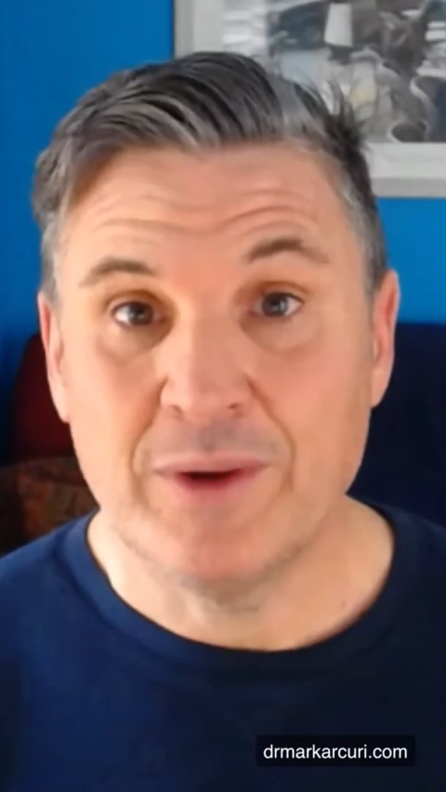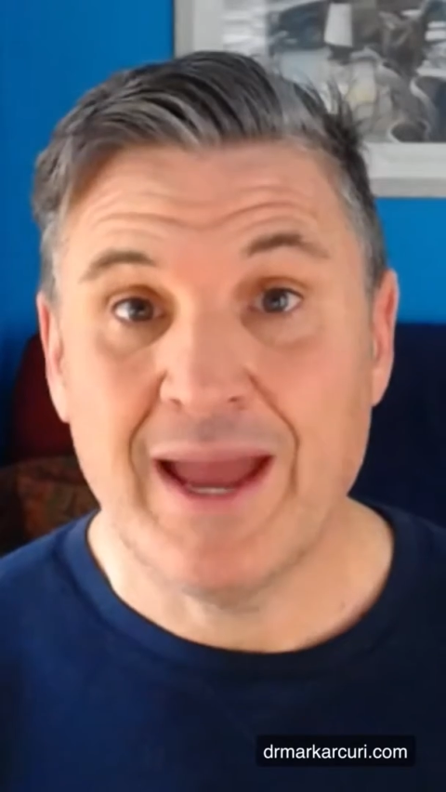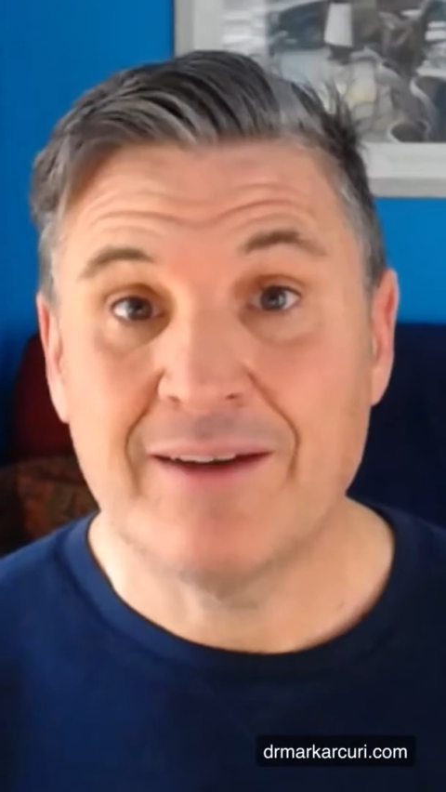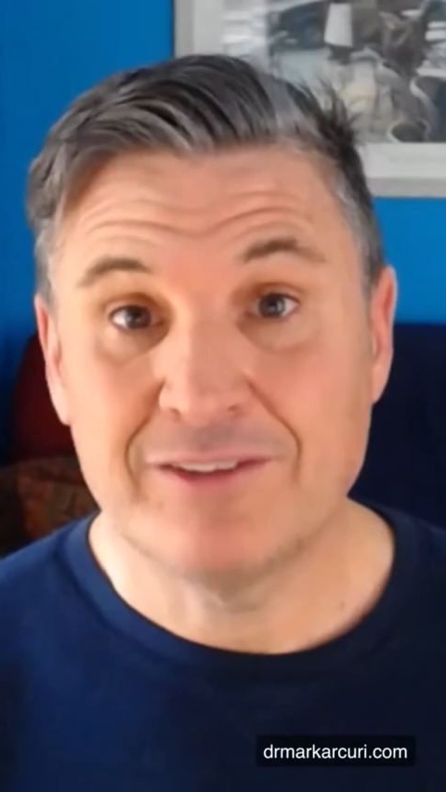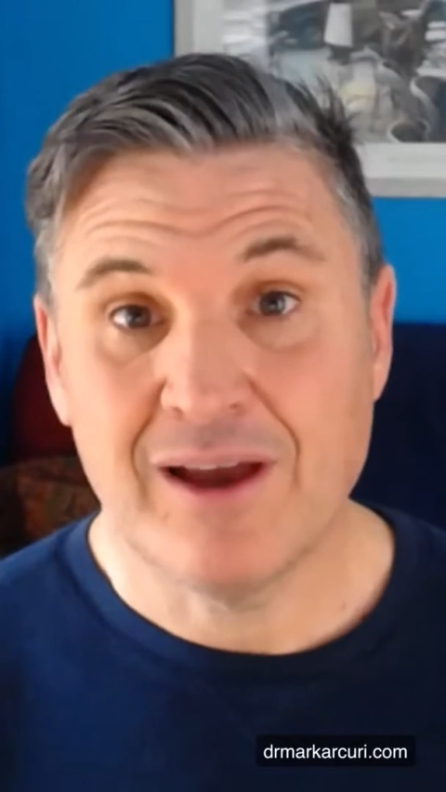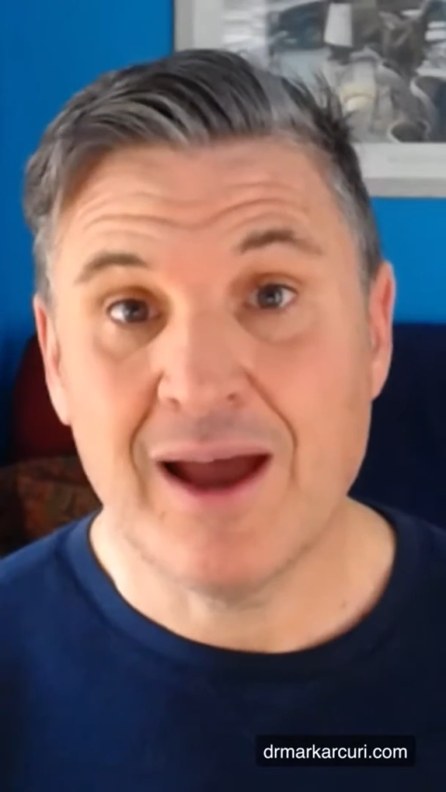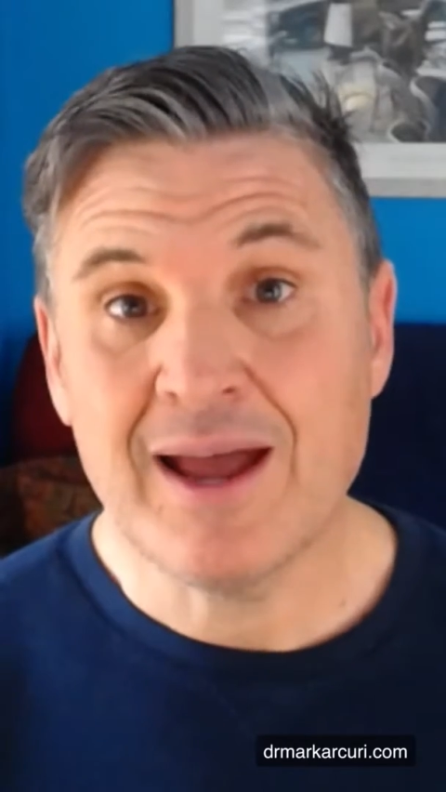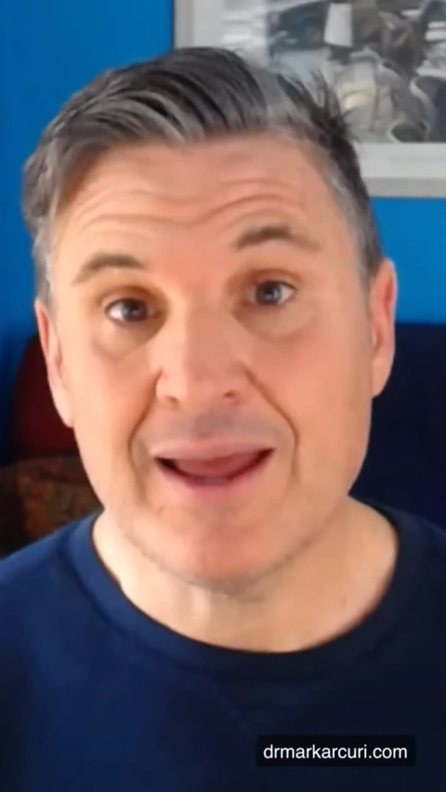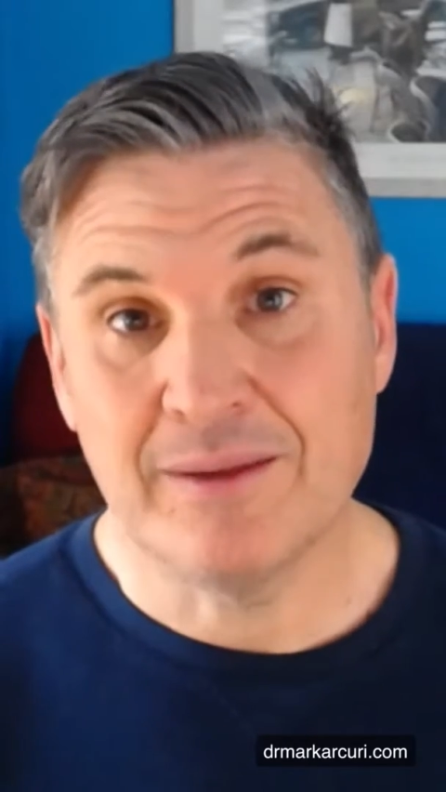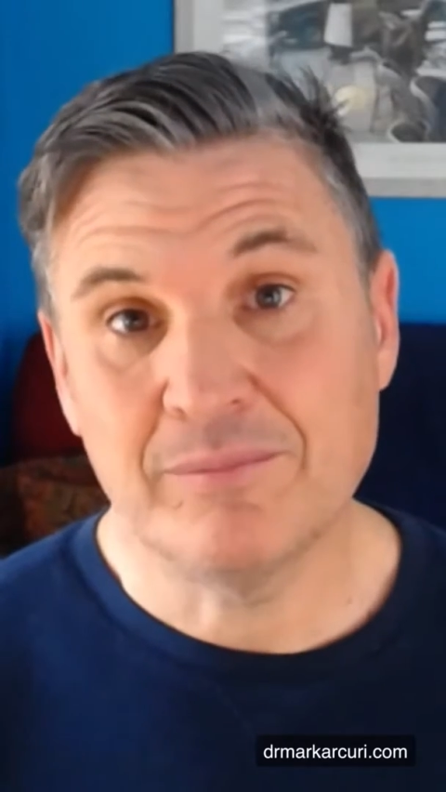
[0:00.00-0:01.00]
we have
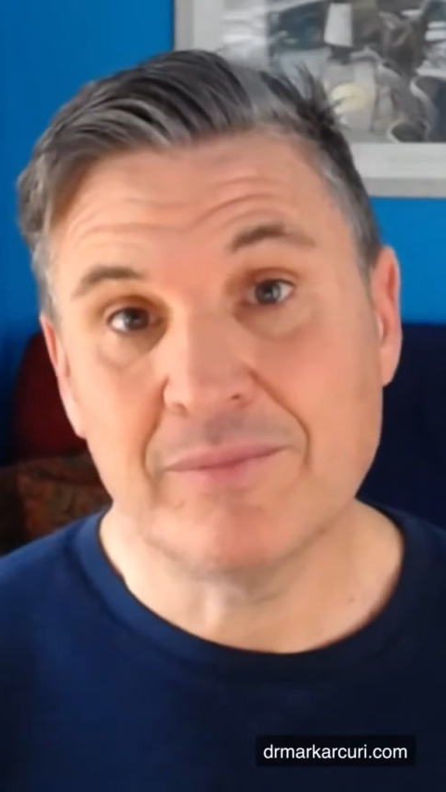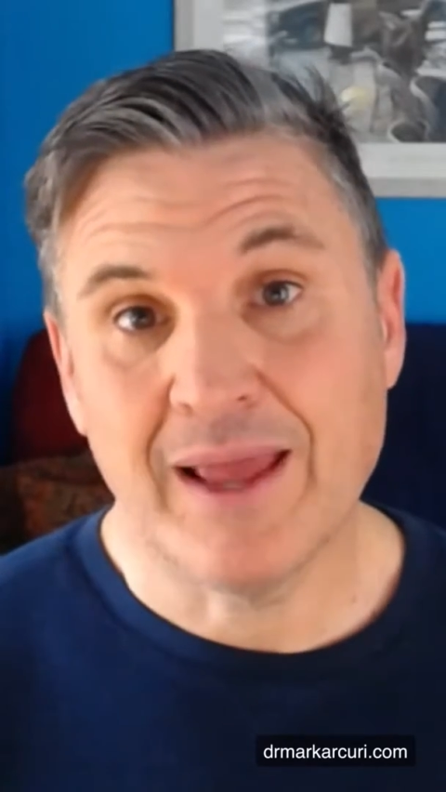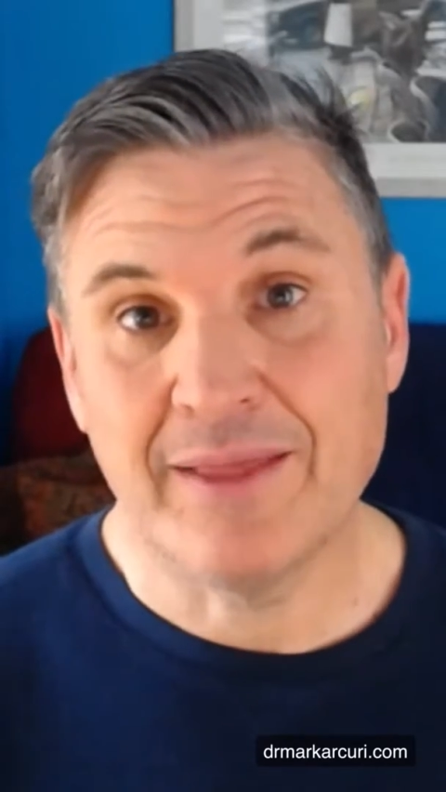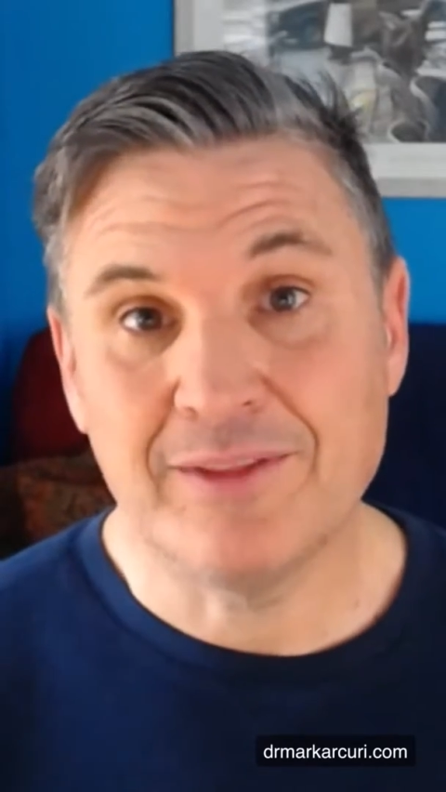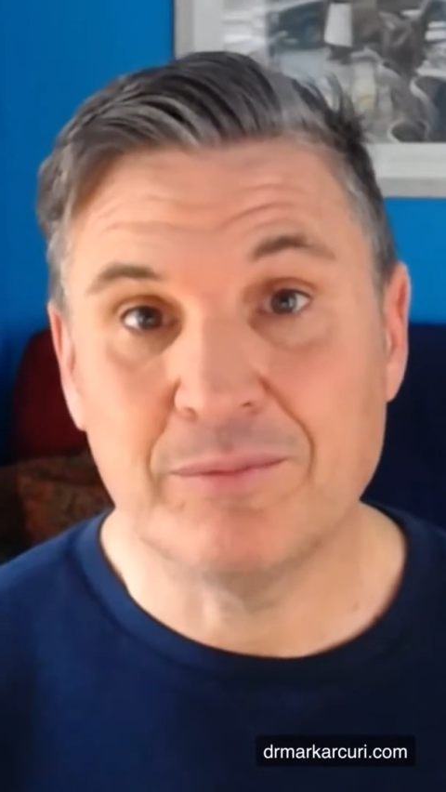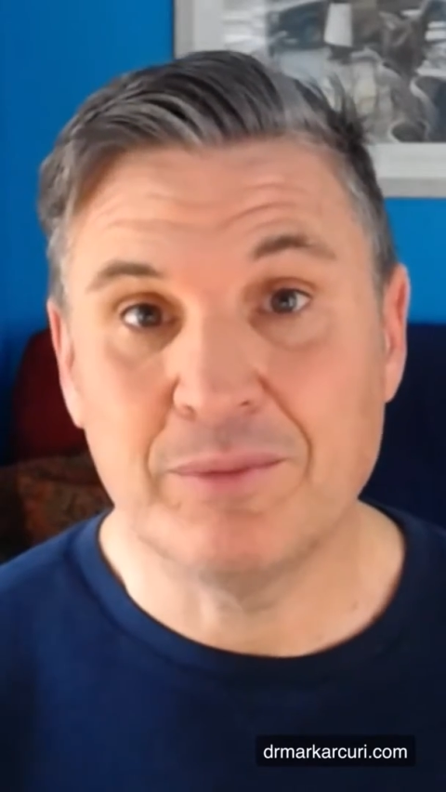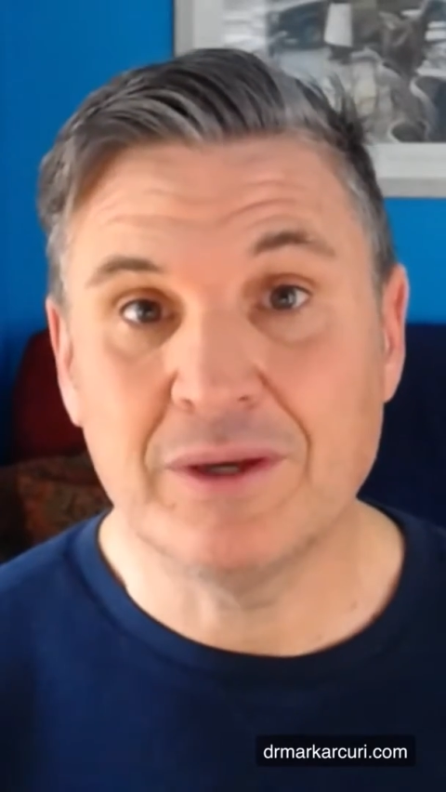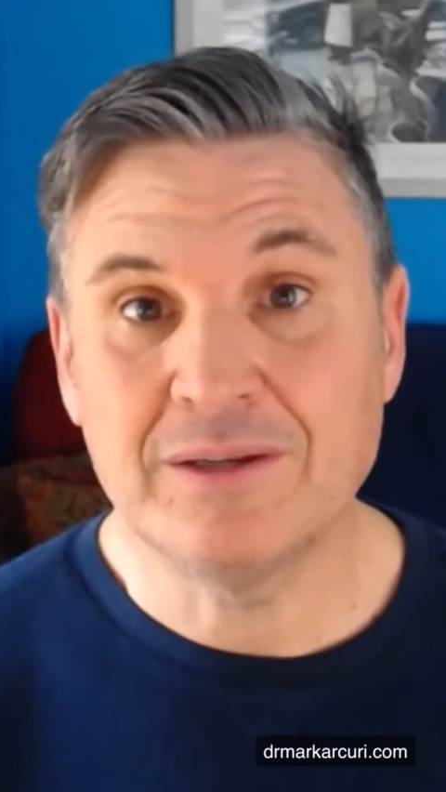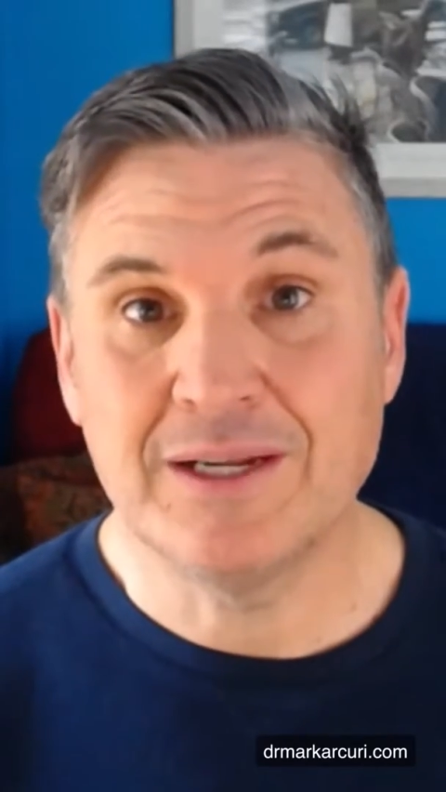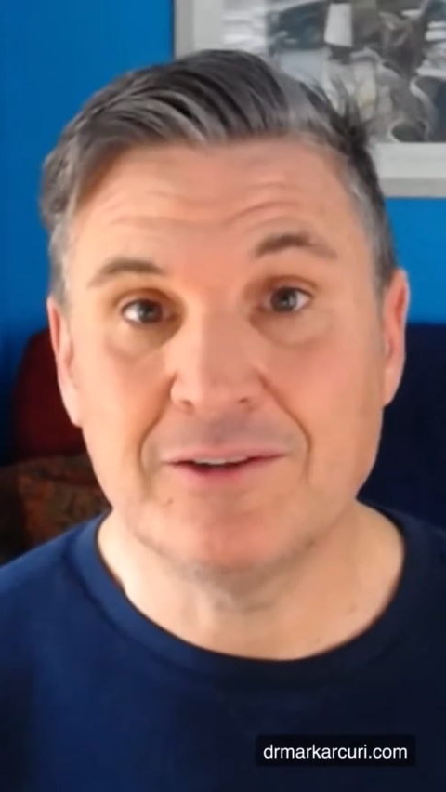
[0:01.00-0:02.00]
time and the
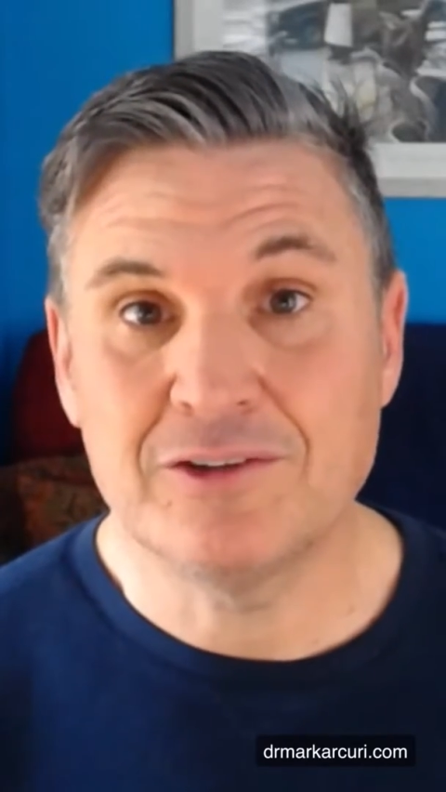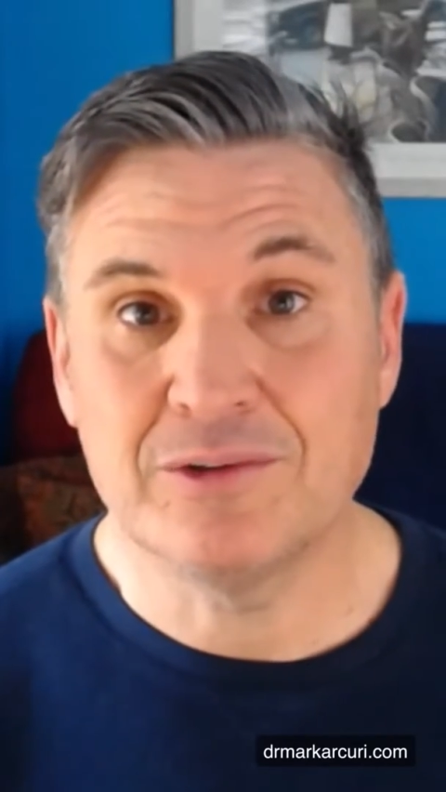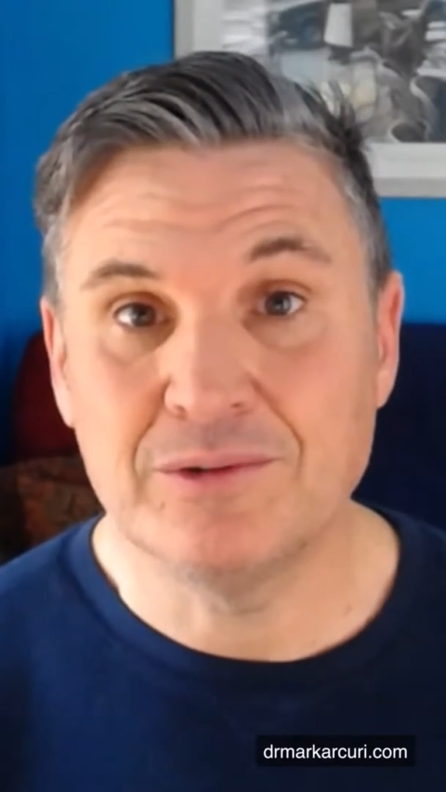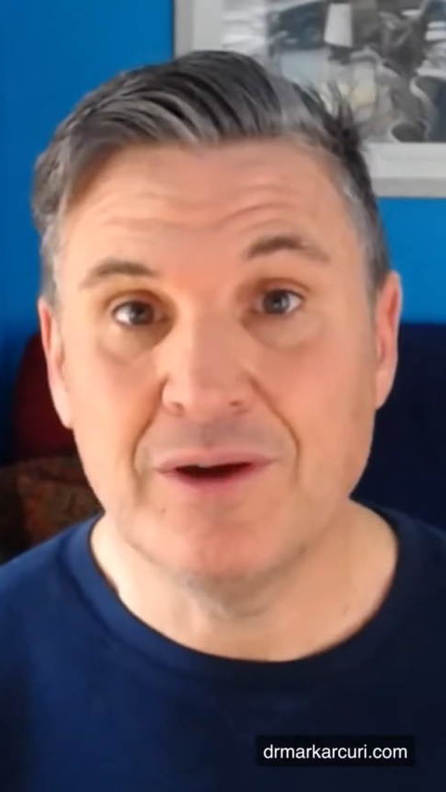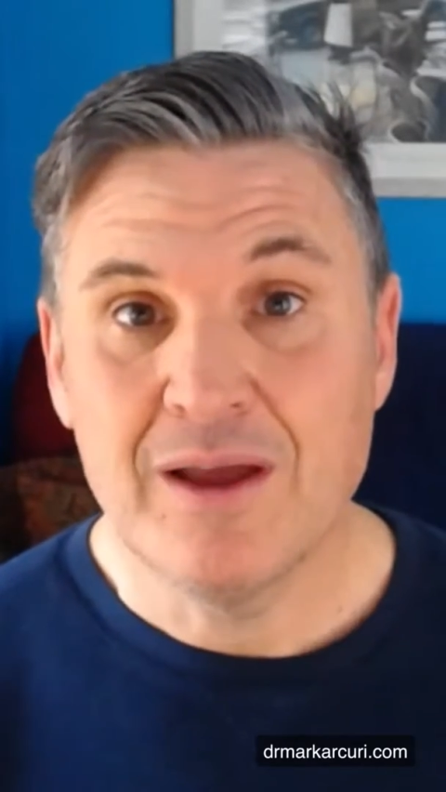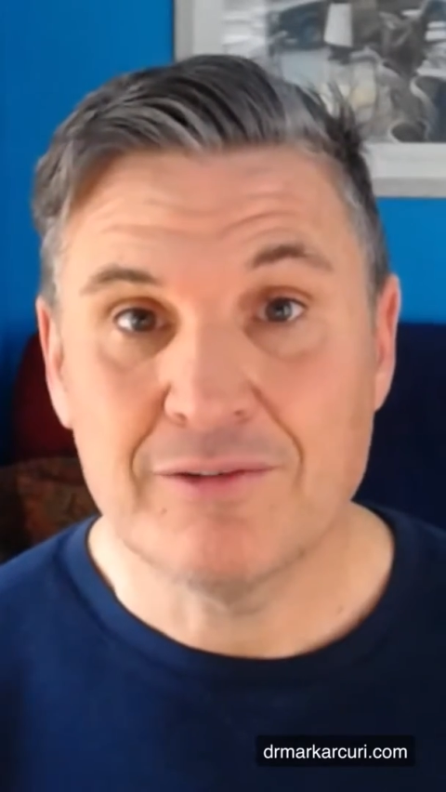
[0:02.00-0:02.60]
ability to